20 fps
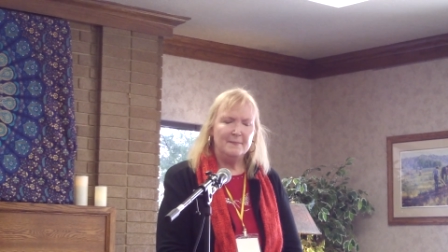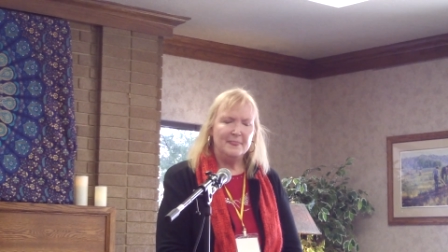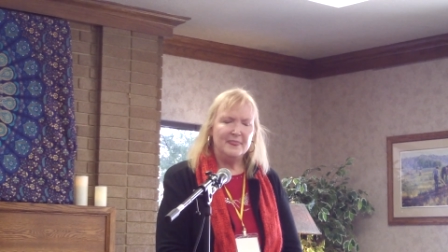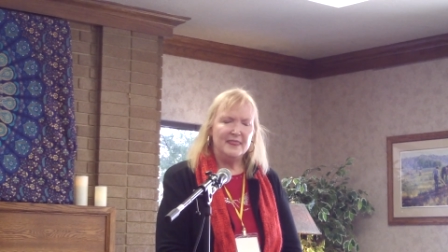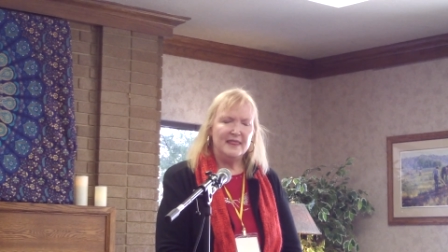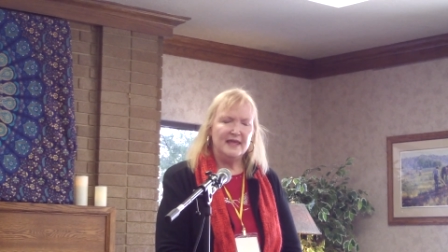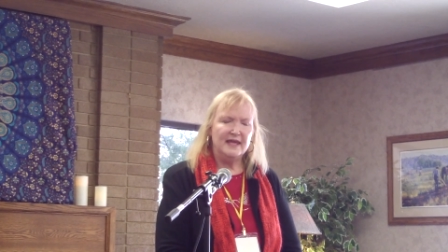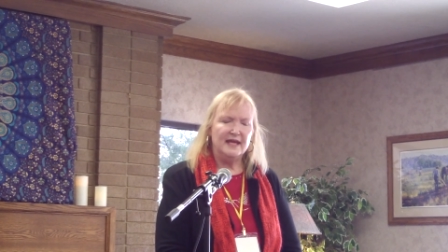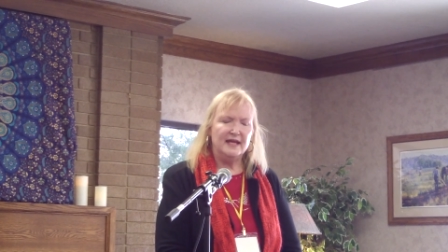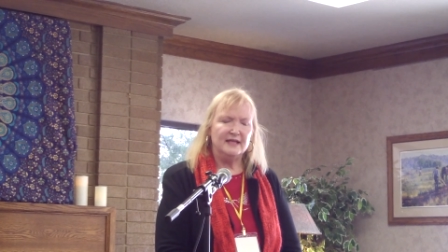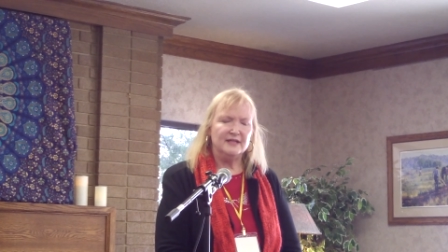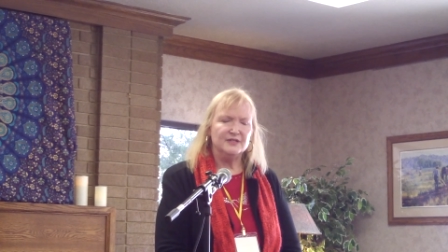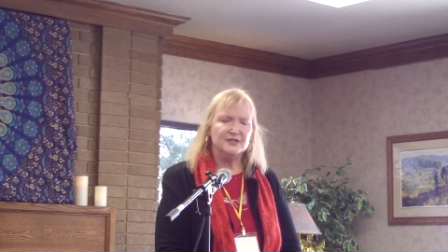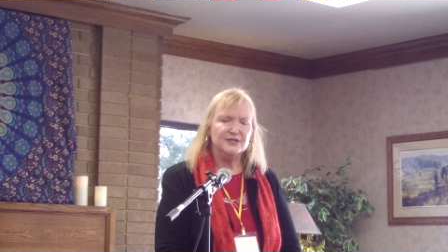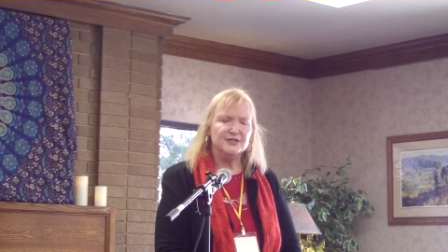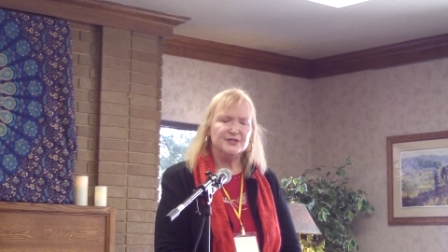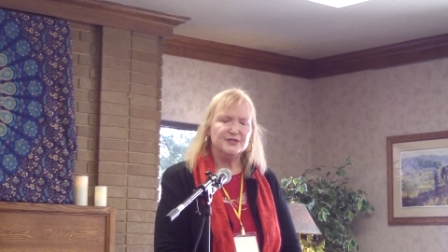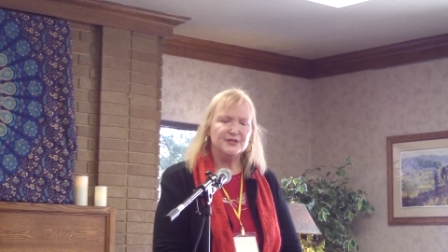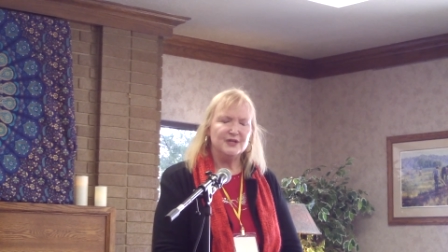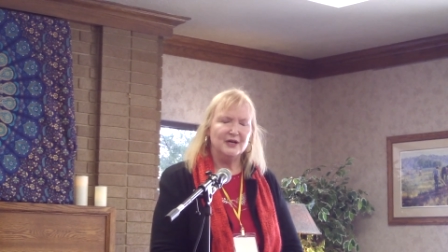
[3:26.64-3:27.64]
and
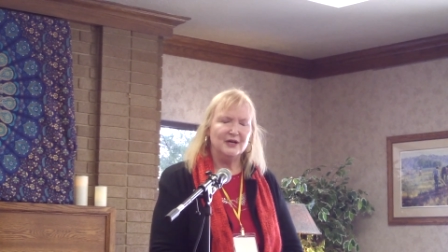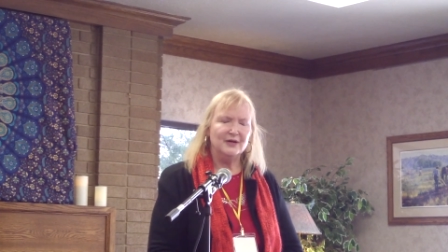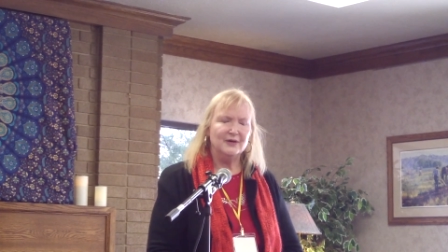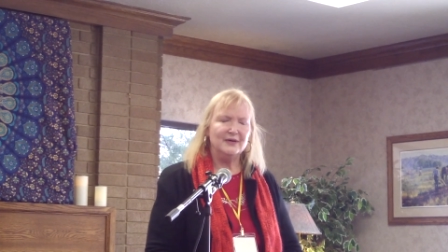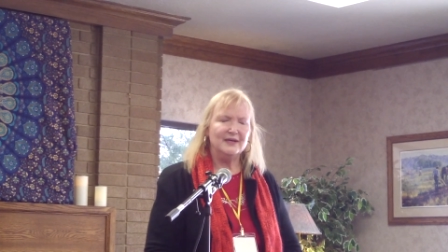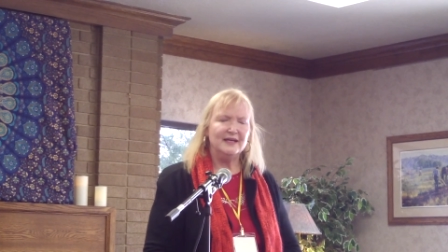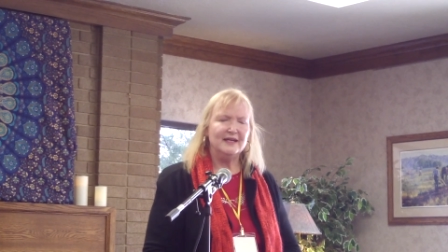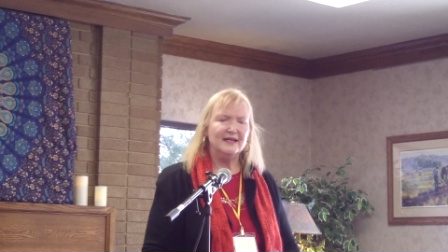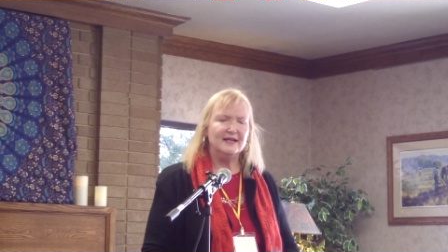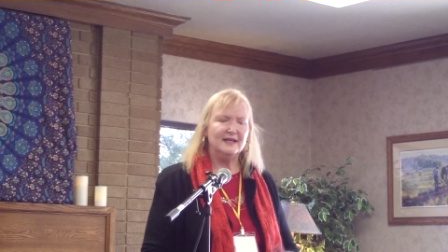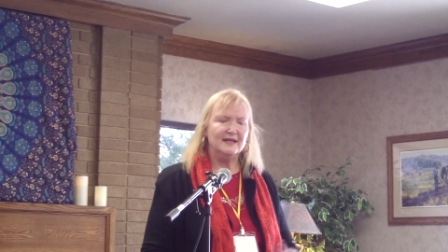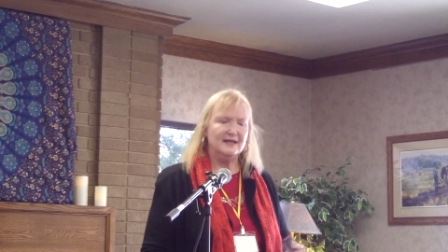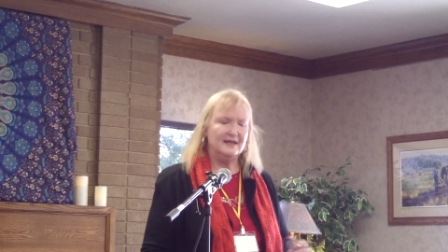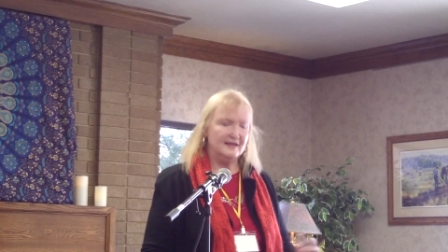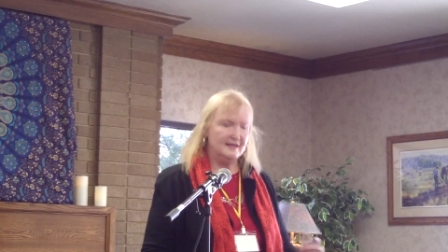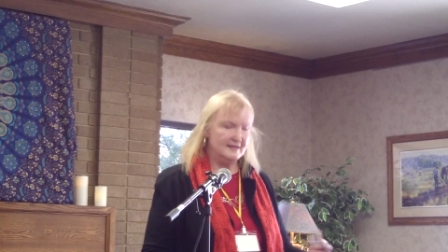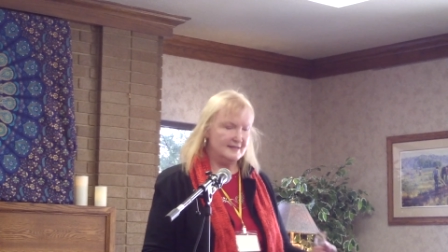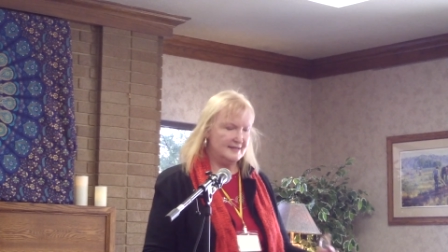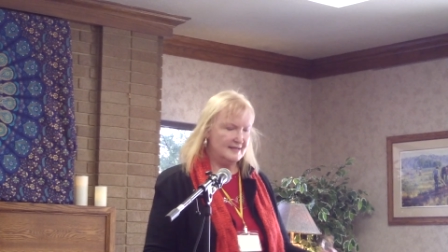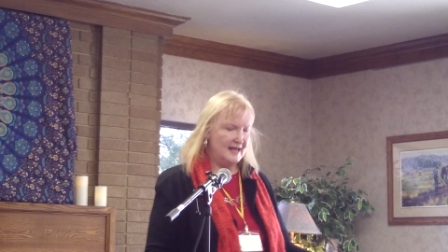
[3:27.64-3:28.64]
so it
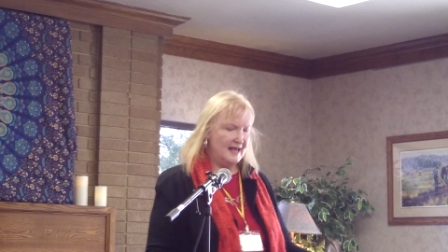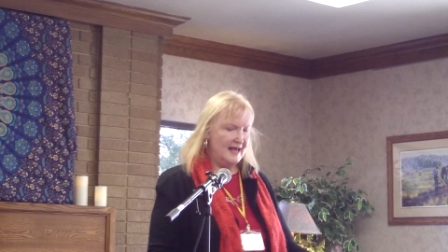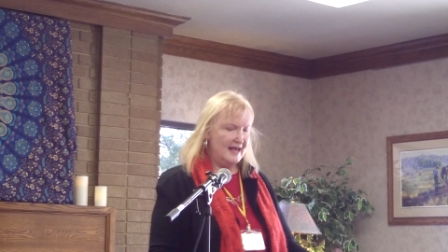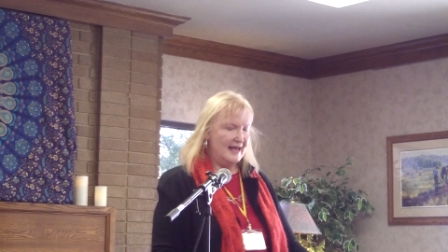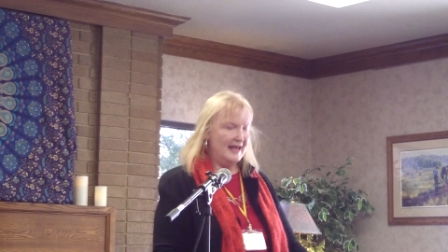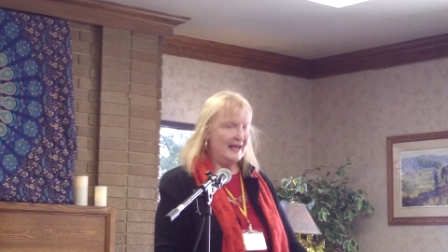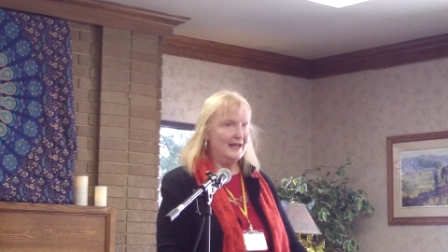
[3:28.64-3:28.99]
is.